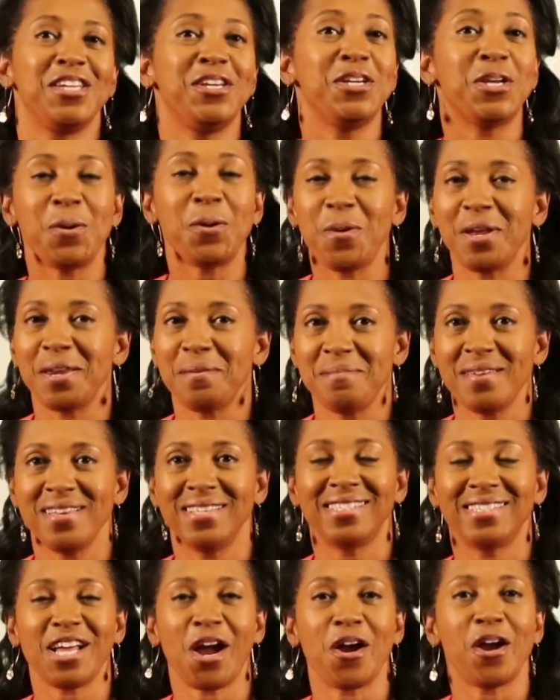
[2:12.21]
You don't want to
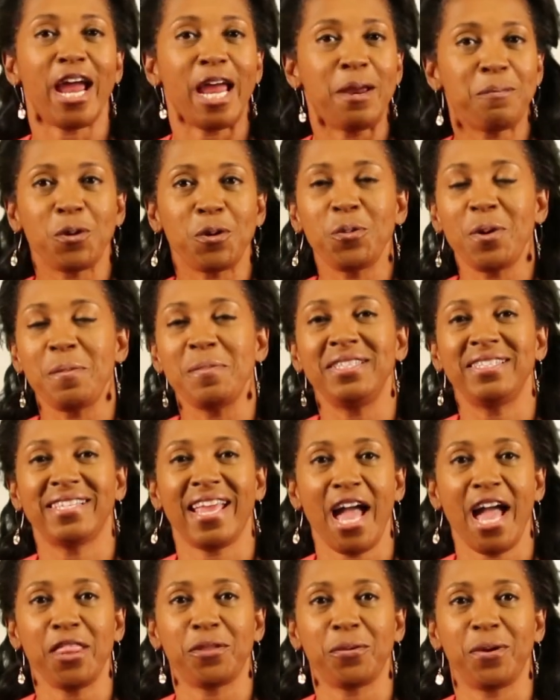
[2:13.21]
miss our April
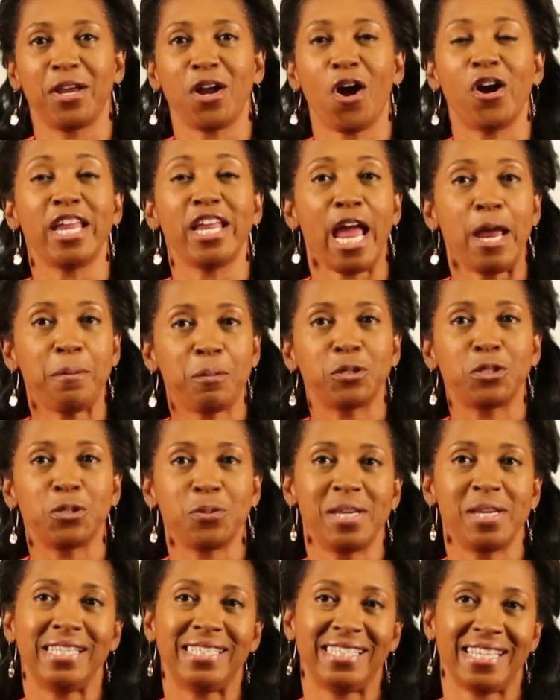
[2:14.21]
Women's Gathering on April
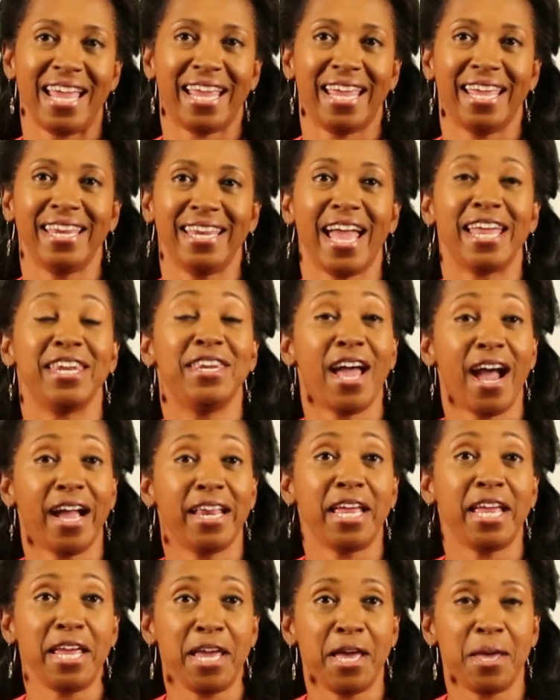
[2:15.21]
22nd at 9
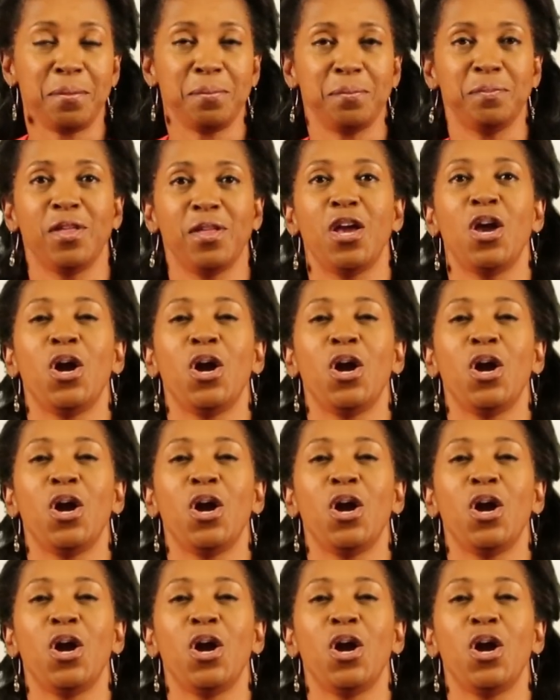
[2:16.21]
a.m